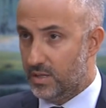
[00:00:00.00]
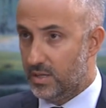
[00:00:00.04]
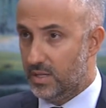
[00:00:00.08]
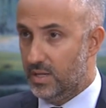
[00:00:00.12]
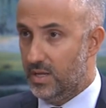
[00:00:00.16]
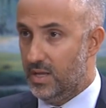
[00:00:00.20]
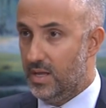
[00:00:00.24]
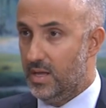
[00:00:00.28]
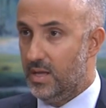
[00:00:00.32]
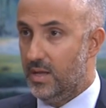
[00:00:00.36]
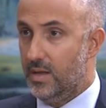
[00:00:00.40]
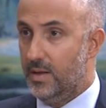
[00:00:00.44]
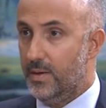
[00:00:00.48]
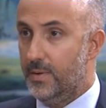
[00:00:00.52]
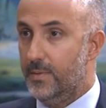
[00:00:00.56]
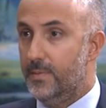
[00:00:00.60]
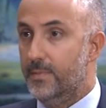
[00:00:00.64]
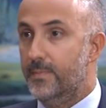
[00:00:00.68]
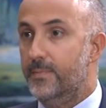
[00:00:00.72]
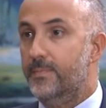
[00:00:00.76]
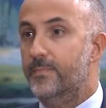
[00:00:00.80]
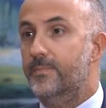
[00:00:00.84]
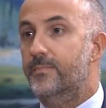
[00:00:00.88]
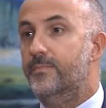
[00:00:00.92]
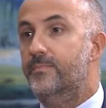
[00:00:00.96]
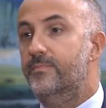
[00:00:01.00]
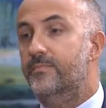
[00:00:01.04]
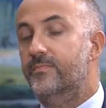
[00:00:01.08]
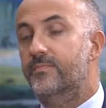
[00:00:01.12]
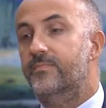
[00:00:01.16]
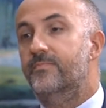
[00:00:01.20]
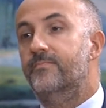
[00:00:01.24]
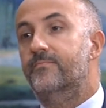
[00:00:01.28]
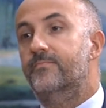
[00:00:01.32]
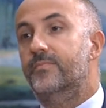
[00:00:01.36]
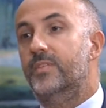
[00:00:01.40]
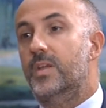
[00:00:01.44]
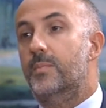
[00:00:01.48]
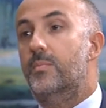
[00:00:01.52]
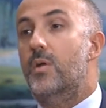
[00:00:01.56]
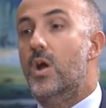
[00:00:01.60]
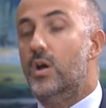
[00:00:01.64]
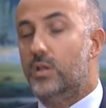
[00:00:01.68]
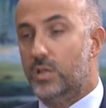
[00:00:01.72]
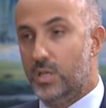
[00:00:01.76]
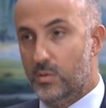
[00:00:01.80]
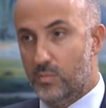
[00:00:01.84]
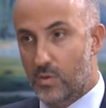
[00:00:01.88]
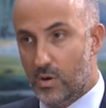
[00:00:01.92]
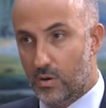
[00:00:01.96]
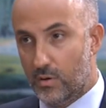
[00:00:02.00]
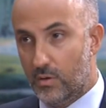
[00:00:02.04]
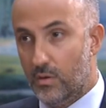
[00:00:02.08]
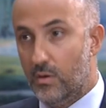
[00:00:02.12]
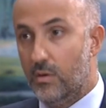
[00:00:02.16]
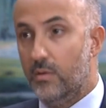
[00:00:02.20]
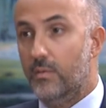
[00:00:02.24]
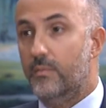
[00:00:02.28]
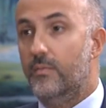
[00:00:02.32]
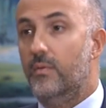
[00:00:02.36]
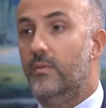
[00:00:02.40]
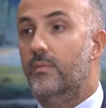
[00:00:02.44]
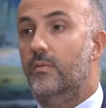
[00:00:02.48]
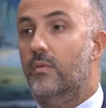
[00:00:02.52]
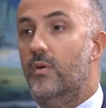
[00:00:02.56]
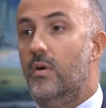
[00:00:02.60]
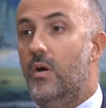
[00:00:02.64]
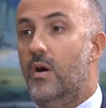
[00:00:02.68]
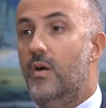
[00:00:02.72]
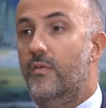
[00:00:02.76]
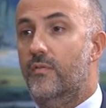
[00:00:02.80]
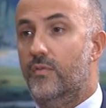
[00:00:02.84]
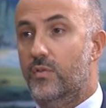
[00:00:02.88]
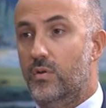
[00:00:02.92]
We call it a proxy war, perhaps, proxy between war. major powers. Of